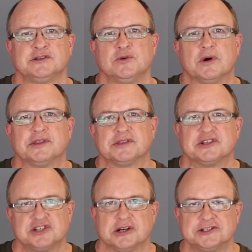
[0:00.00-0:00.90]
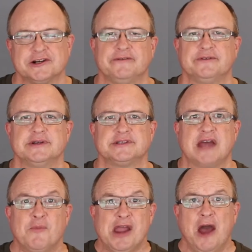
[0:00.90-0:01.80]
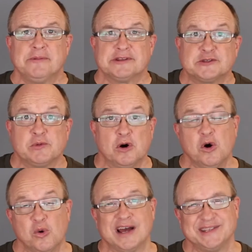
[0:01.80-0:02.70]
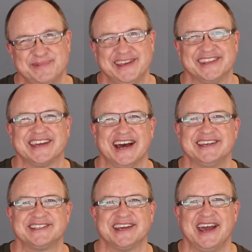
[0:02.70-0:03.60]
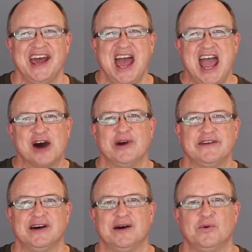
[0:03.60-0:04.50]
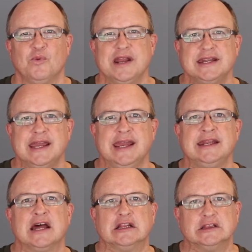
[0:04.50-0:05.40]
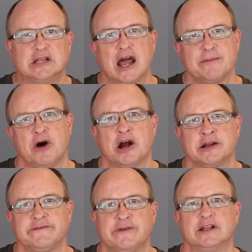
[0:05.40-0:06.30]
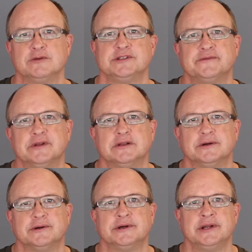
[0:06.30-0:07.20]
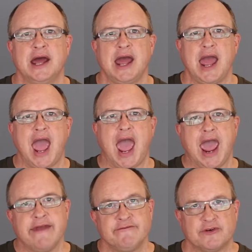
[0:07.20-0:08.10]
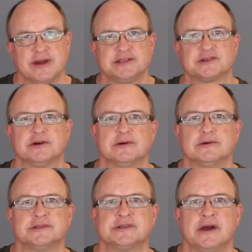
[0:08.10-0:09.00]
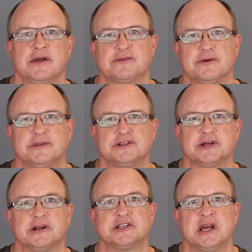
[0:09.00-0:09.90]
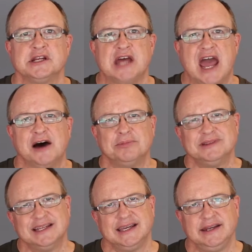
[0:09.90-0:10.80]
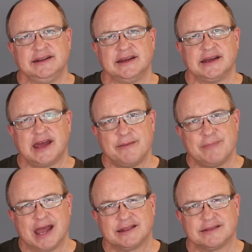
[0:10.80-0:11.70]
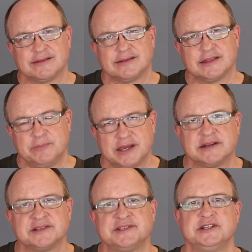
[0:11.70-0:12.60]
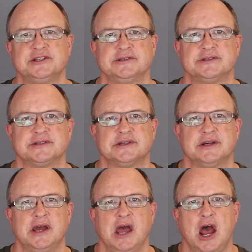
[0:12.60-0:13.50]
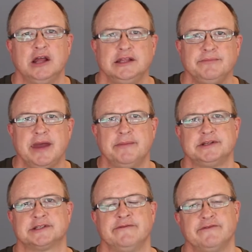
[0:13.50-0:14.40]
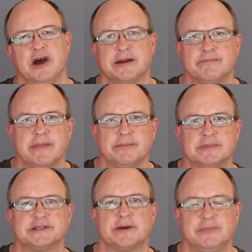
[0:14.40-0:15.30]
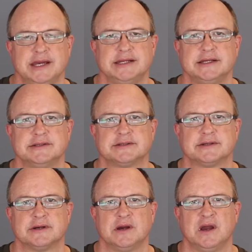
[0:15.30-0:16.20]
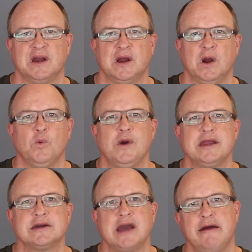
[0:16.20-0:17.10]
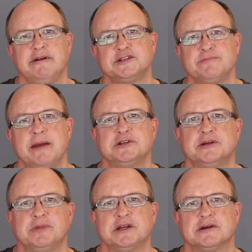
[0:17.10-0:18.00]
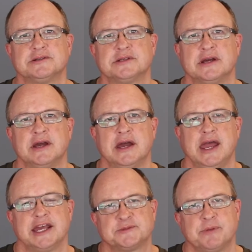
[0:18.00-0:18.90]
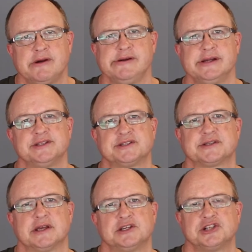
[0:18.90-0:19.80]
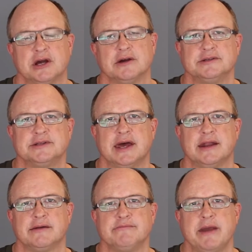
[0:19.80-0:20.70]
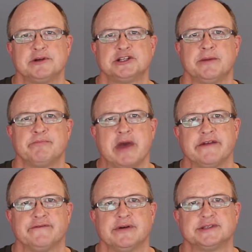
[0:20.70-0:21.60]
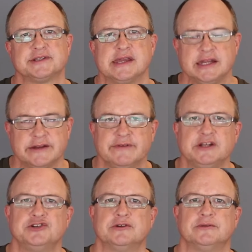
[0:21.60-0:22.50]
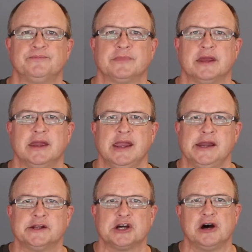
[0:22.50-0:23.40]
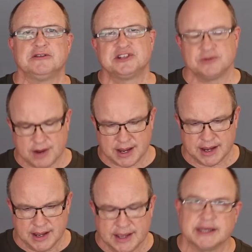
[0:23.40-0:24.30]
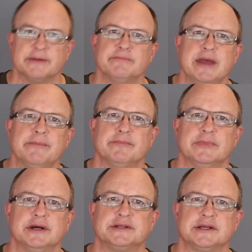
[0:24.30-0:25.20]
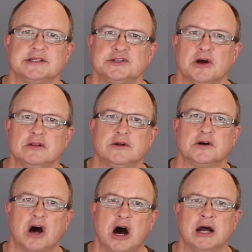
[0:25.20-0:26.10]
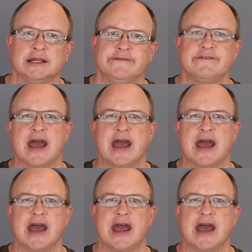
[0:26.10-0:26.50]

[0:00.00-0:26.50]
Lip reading: to what the church offers, and we hope that this will always be the case. However, we need like-minded followers of the Lord and for his cause through the church to help lead and make the bigger decisions. Only members can vote at members' meetings. We encourage membership because experience shows that membership benefits the individual. In a culture where commitment is no longer highly